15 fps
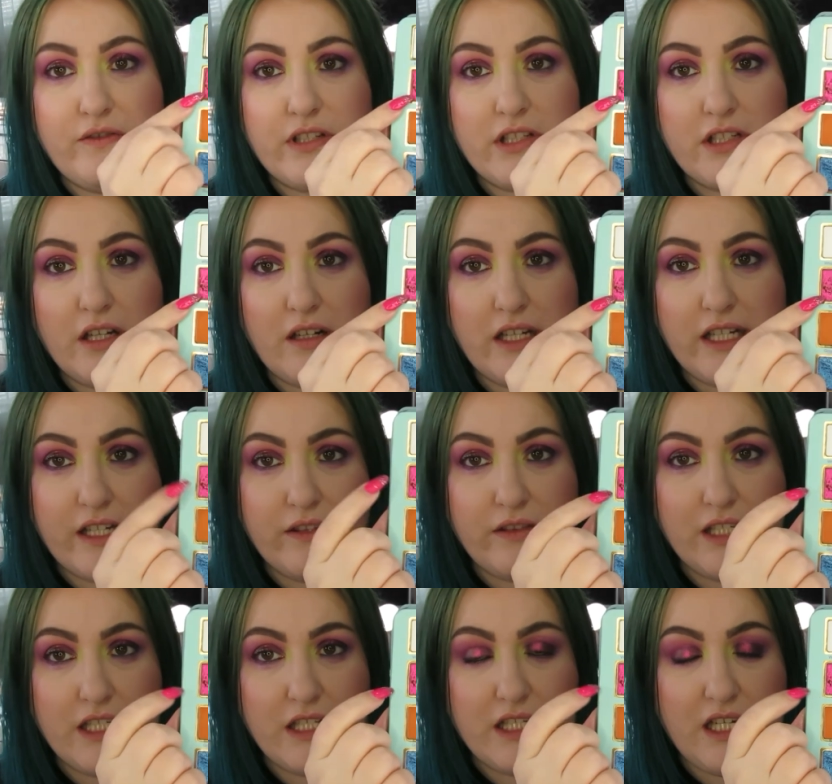So like
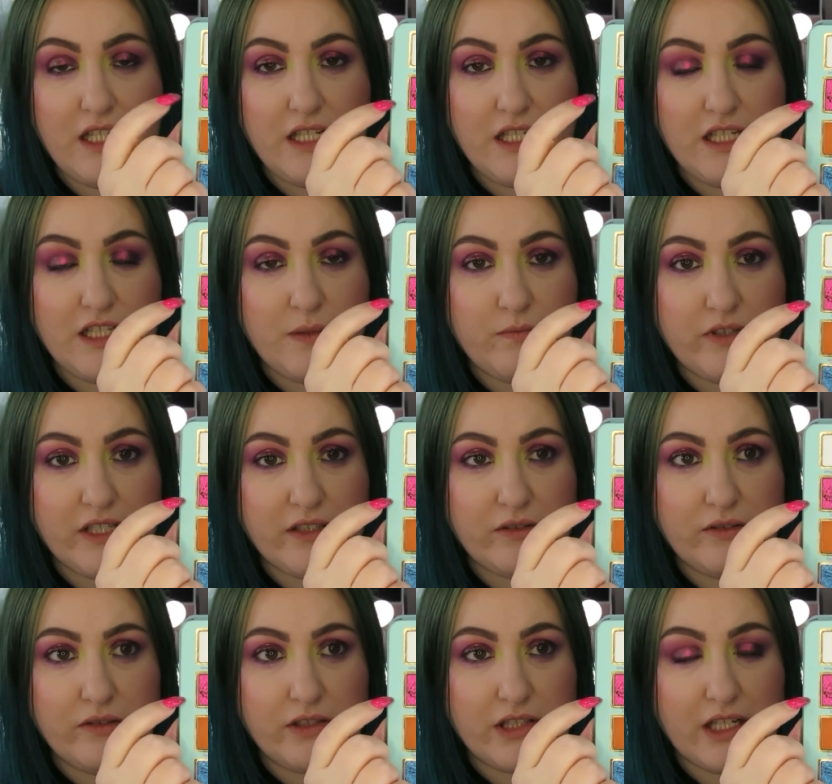this shade here,
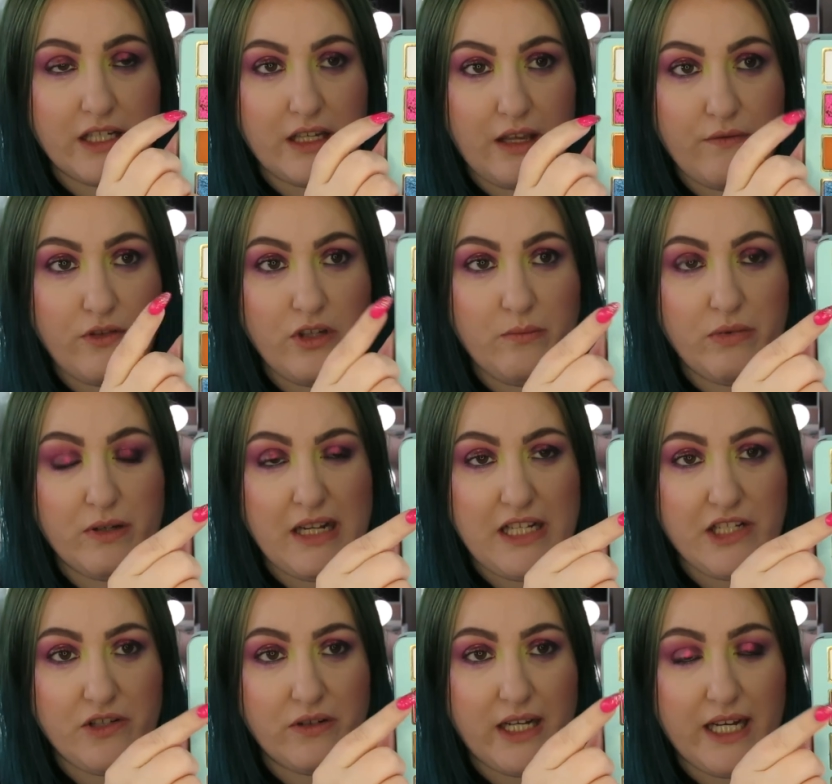Sprinkles, like if you
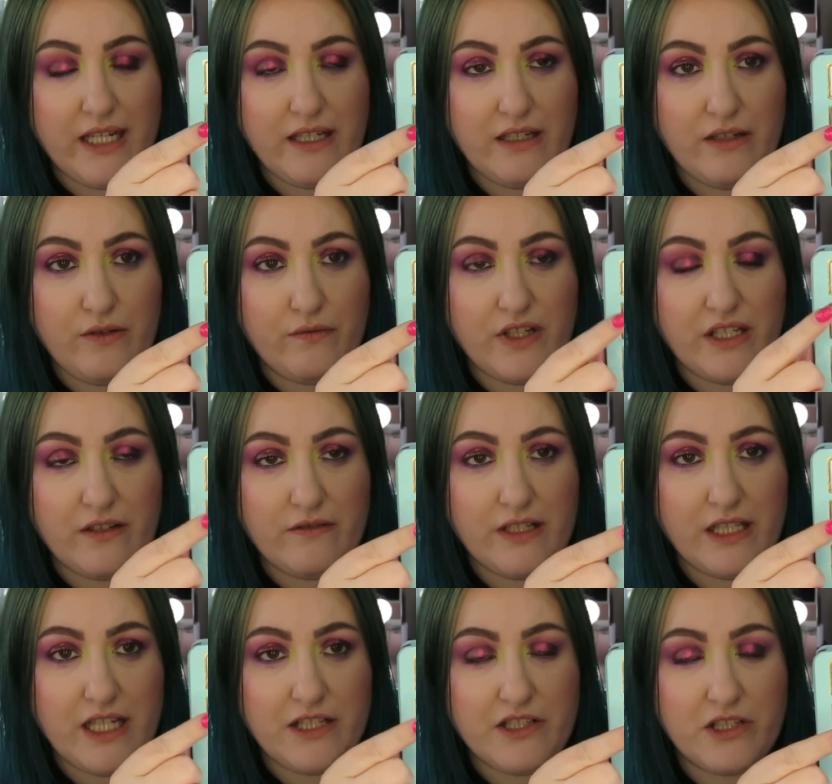place your hand, your finger in
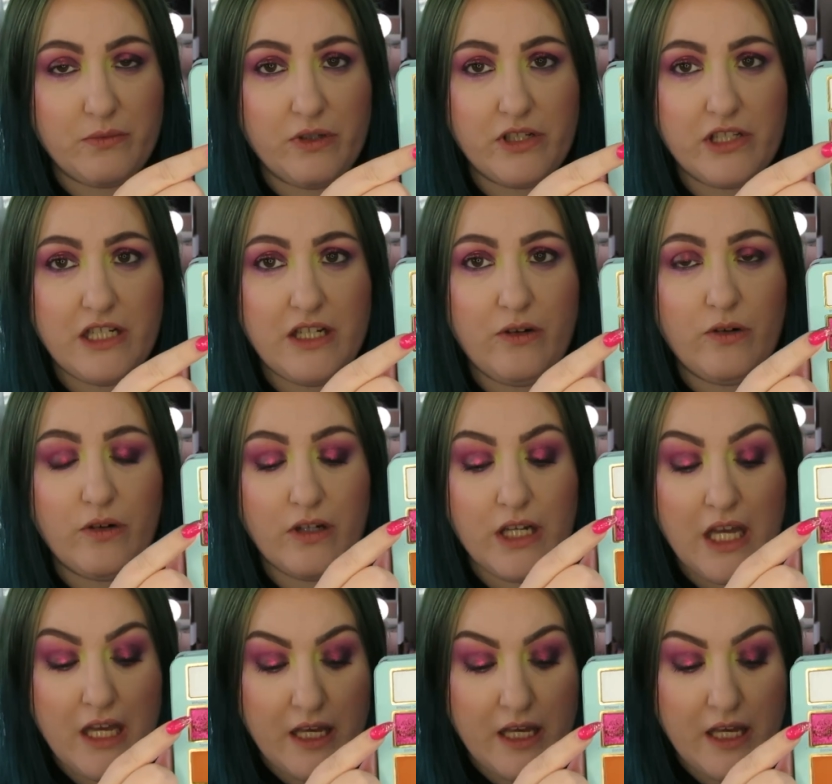there to swatch it or